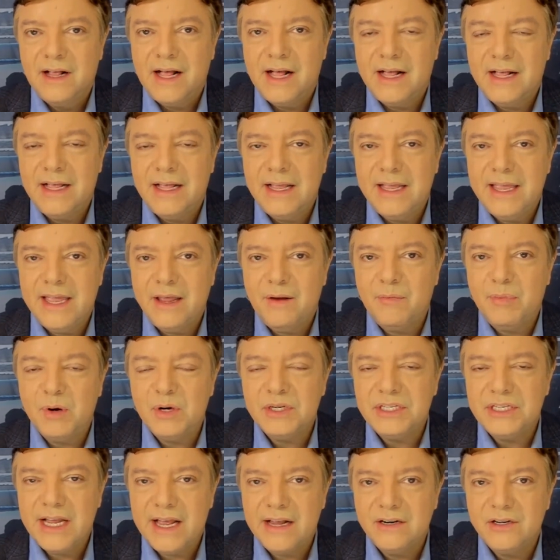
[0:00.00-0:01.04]
Again,
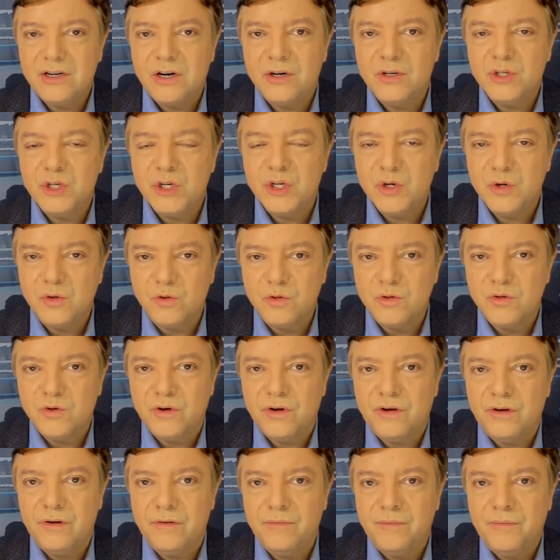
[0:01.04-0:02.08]
protect our
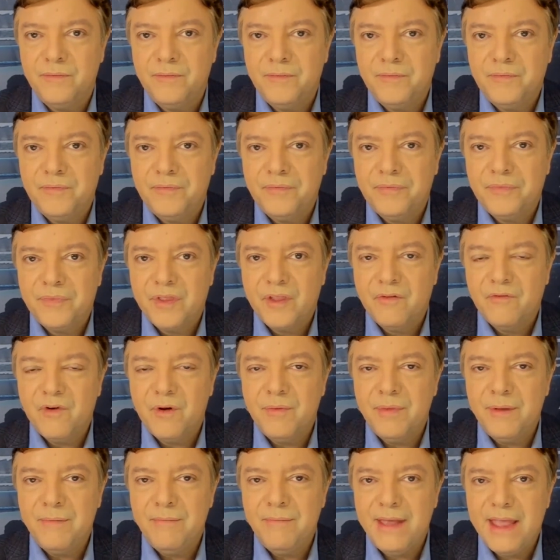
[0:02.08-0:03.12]
children
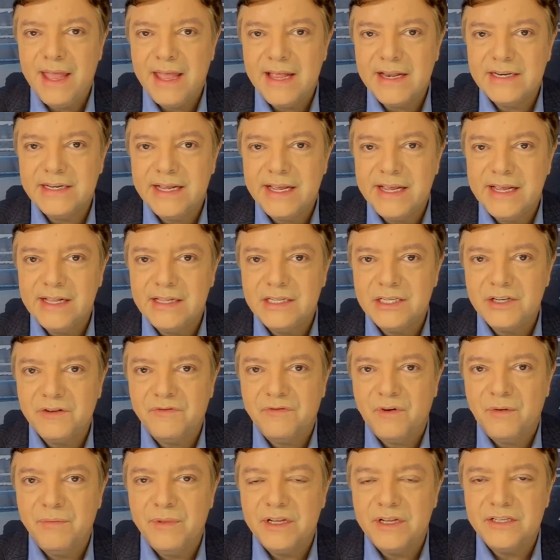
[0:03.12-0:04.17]
from the mandates,
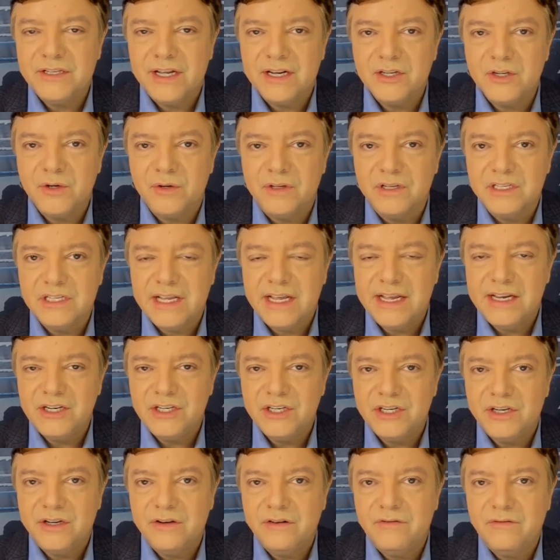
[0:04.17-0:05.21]
from the
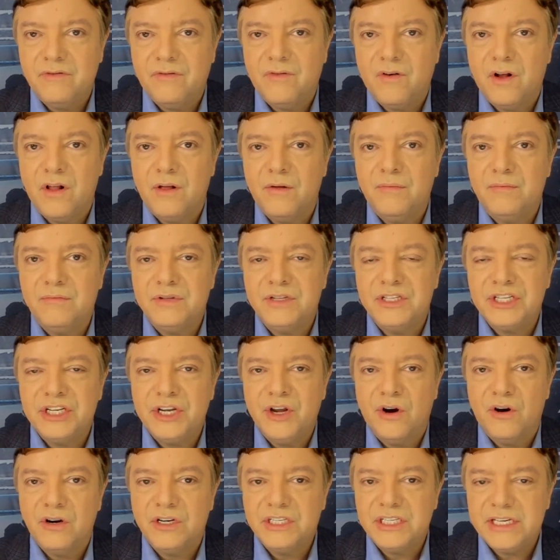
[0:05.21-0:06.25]
sexualization, from
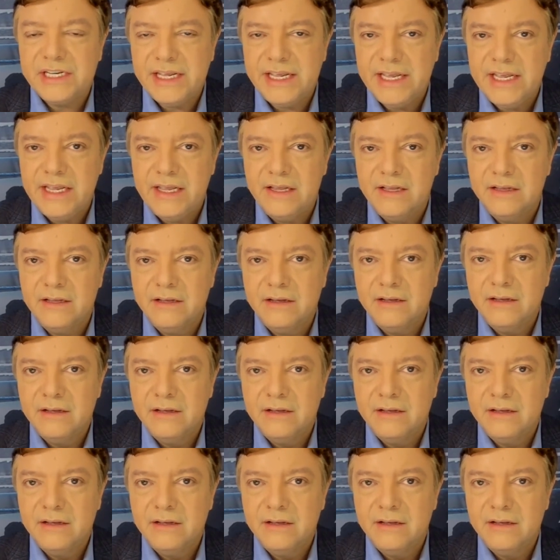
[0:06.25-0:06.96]
CRT.